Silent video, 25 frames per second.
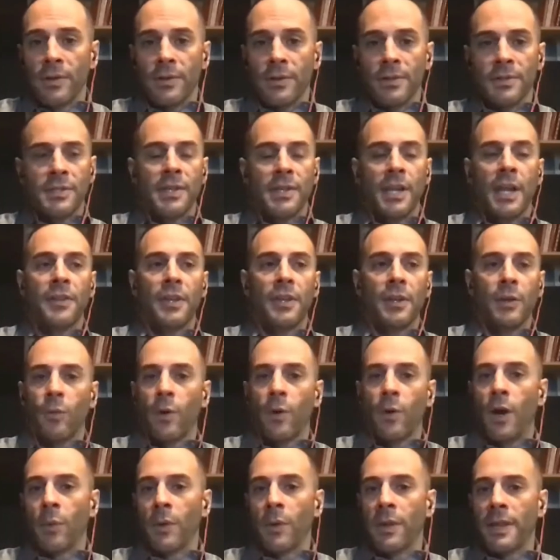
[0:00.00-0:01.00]
There's nothing
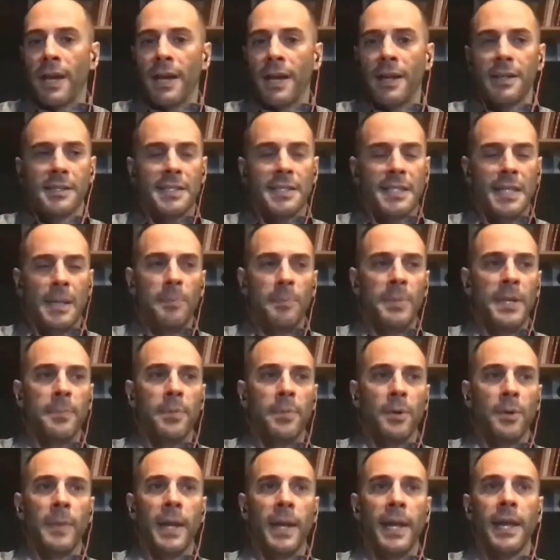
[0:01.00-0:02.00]
wrong with that. Some
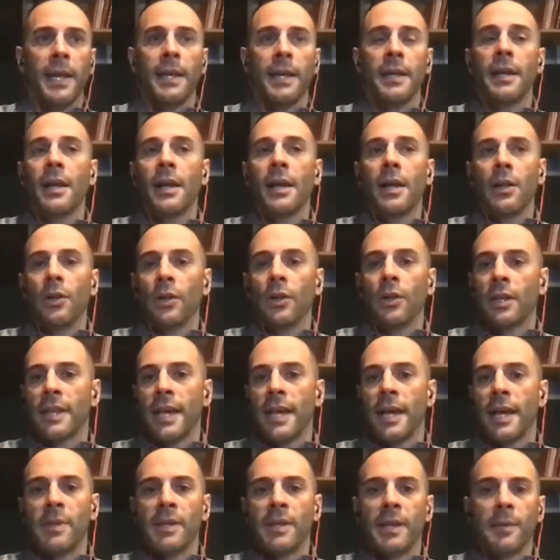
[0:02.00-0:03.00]
people may look at
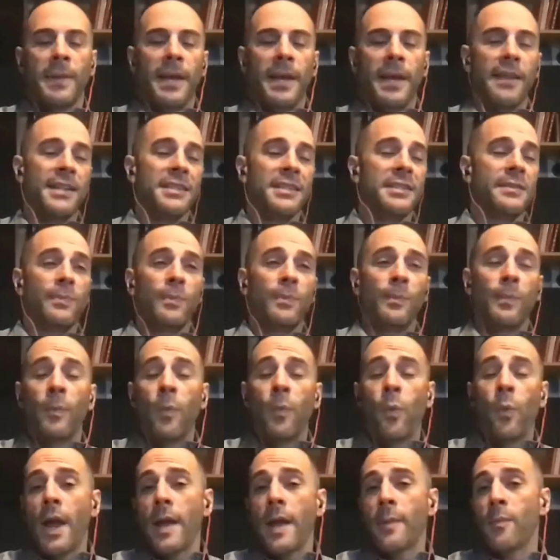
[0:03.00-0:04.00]
that and be like, man, that's
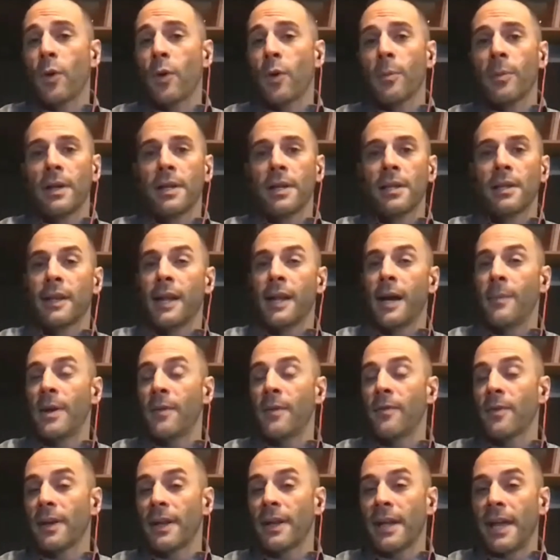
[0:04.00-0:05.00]
way more money than I'm
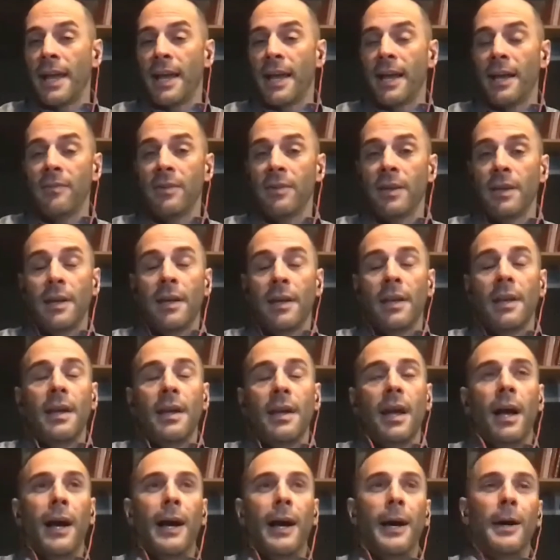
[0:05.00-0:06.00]
ever going to have.
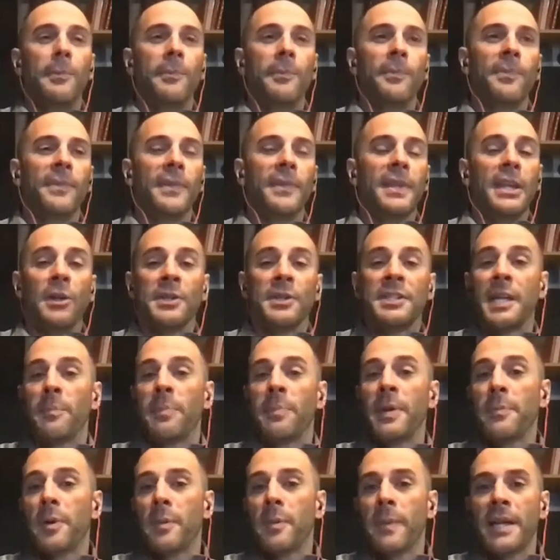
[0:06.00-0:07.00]
Um, you know, some
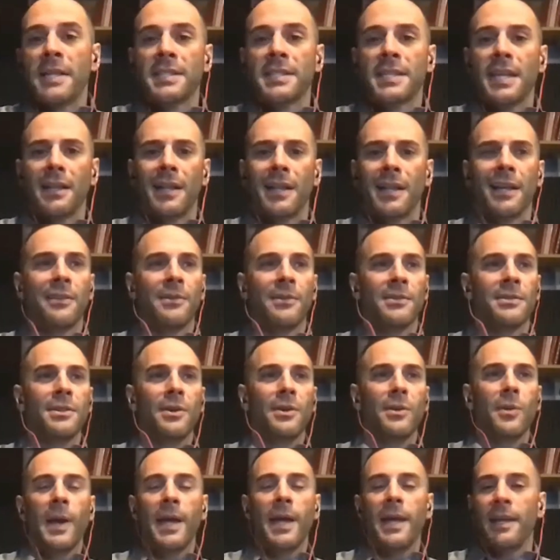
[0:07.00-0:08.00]
people may say like, there's
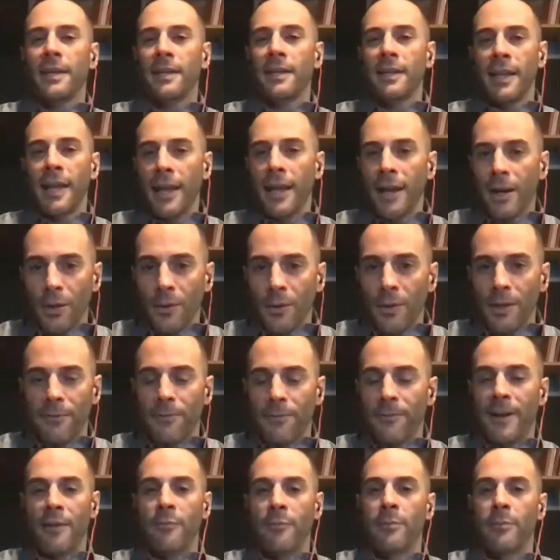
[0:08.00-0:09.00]
no way in hell that
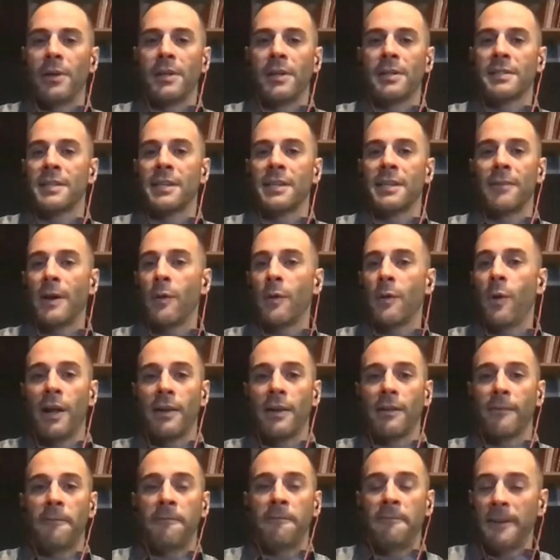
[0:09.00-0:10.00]
five million is enough. I
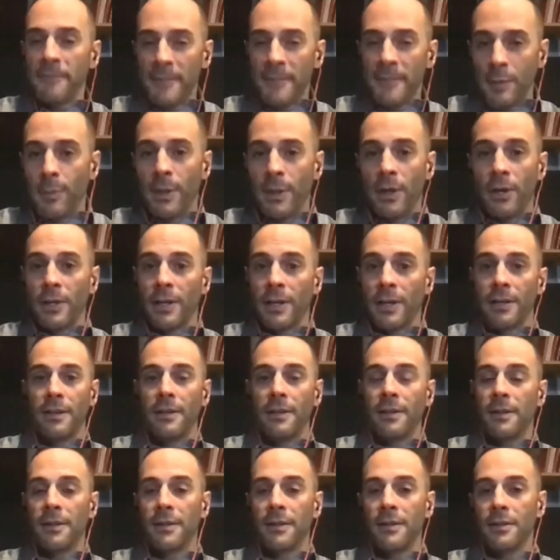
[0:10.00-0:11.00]
want fifty million.
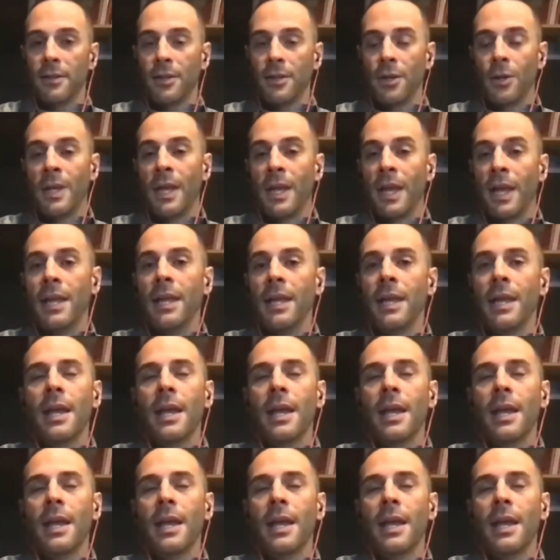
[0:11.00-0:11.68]
Right. Okay.